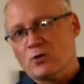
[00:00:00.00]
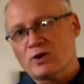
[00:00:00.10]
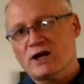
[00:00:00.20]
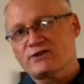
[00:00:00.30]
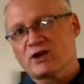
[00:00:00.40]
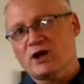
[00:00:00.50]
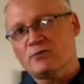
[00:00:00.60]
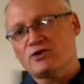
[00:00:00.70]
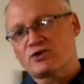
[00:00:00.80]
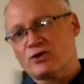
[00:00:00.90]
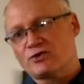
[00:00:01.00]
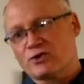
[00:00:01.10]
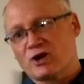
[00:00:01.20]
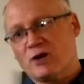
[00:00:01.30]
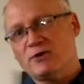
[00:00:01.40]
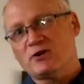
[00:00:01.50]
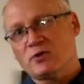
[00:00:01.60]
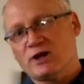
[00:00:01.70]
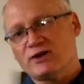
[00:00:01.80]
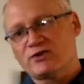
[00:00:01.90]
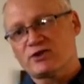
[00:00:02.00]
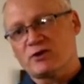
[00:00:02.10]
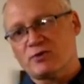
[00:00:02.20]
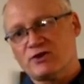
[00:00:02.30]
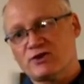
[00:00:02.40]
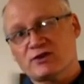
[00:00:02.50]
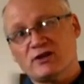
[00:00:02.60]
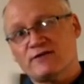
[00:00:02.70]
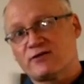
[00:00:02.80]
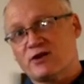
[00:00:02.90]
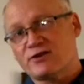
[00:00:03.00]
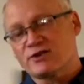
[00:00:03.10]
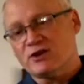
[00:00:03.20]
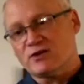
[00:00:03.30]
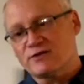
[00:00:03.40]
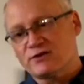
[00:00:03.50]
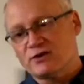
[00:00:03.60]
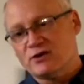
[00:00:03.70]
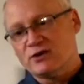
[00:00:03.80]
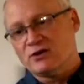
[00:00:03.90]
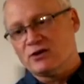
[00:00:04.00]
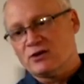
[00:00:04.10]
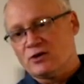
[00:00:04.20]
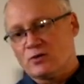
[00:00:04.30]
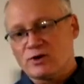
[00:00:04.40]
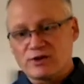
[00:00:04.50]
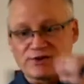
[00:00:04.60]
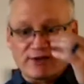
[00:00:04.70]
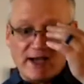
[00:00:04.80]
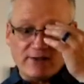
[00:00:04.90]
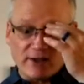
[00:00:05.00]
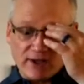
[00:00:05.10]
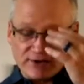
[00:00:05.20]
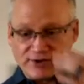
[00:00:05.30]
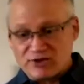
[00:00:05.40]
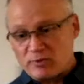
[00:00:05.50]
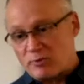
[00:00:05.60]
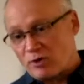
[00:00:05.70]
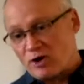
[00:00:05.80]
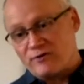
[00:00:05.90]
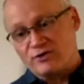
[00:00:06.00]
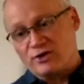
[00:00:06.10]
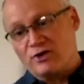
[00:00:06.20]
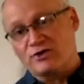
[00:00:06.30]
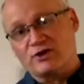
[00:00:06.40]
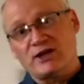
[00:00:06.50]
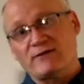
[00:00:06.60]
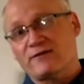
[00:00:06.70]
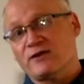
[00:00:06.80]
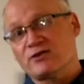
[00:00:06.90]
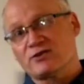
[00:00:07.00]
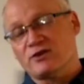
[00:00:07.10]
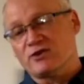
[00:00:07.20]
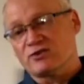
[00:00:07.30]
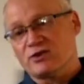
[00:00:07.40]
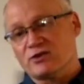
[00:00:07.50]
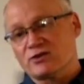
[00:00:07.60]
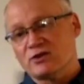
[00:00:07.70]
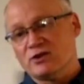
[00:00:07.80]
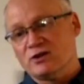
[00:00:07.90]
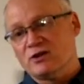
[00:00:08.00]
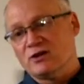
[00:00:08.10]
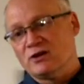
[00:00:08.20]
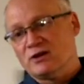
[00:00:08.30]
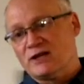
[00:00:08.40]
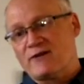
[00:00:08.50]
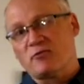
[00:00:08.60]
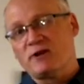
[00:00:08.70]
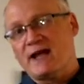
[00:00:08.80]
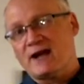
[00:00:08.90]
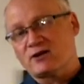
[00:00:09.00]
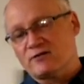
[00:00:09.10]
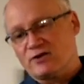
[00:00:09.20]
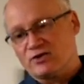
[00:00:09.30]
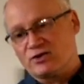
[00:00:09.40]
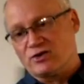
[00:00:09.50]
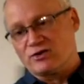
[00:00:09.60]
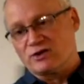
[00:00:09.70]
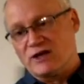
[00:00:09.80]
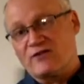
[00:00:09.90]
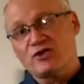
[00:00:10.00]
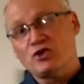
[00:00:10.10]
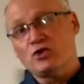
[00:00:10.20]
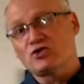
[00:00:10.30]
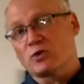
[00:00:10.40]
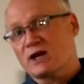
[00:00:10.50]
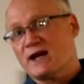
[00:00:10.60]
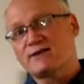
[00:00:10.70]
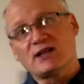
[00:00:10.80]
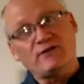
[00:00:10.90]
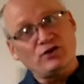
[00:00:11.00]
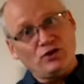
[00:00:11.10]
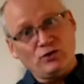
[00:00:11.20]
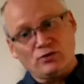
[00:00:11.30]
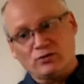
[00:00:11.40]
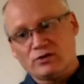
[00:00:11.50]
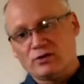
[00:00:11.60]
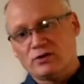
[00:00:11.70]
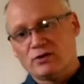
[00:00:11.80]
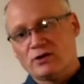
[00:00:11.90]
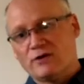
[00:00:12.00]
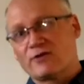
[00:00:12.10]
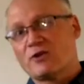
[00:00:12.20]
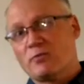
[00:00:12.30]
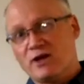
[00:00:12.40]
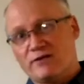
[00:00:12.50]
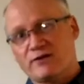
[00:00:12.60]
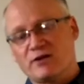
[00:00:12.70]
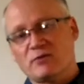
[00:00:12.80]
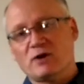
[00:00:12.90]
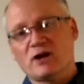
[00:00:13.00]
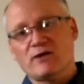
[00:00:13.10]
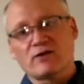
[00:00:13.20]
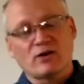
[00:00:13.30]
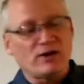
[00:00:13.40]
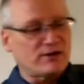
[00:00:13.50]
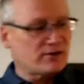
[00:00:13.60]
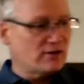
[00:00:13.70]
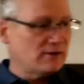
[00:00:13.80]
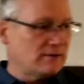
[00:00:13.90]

We're not to come to church or come into relationship and just live for ourselves. One of the sad things is to be a part of a church and never function in a church, never be active in a church, never use what God's given you for the benefit of the body of Christ.